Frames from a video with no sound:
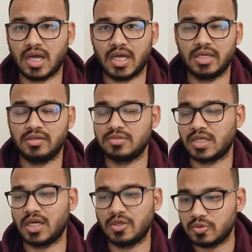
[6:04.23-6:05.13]
I
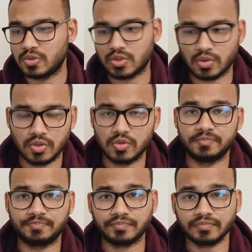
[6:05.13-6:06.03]
tried to show
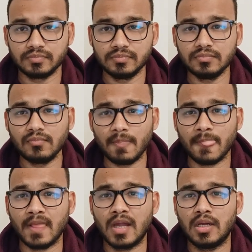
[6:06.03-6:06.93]
you
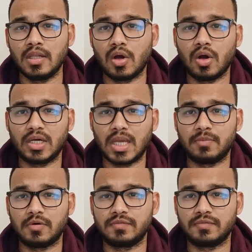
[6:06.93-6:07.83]
all
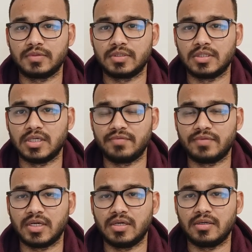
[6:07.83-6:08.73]
type of
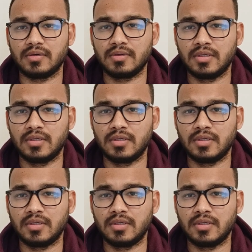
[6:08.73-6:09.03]
different